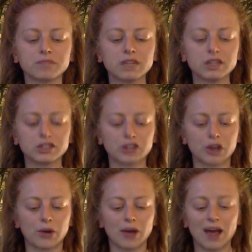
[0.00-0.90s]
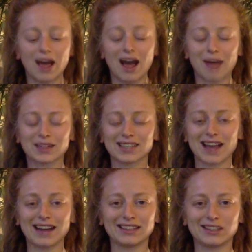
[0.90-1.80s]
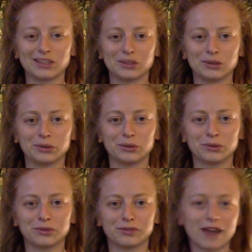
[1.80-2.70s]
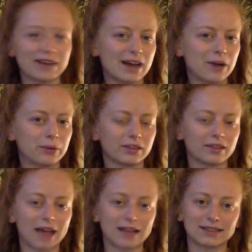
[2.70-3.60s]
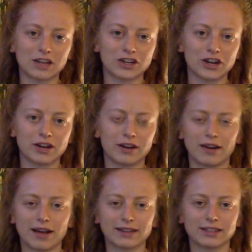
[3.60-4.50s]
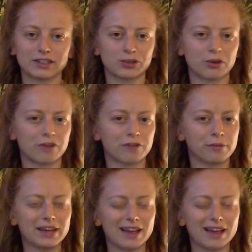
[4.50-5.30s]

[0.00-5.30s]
So I'm excited to find out what the last session has in store for me,